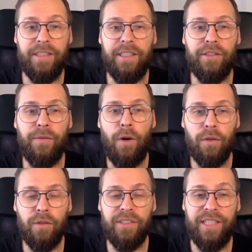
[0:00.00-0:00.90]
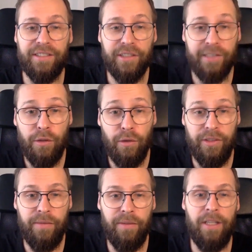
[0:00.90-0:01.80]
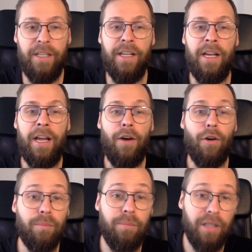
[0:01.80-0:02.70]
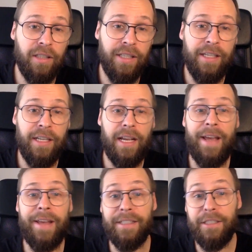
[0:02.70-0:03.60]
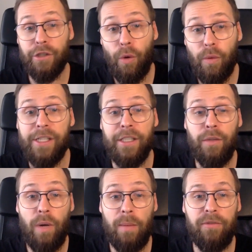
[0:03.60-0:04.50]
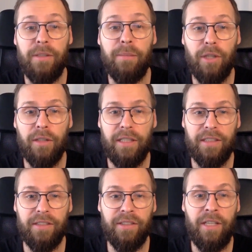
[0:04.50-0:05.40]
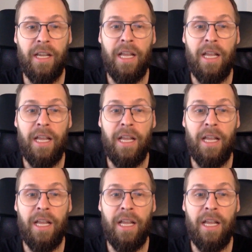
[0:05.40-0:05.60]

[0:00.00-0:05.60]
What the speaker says: it's focused exclusively on building and growing Web3 products.